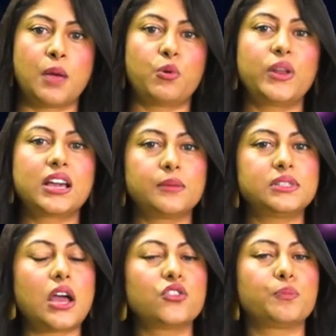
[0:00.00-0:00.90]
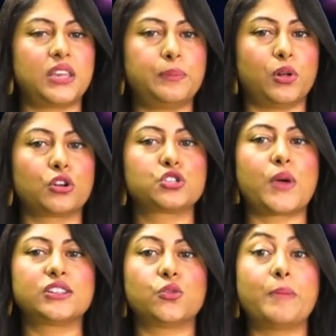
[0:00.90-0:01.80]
but when it comes to other people or trying to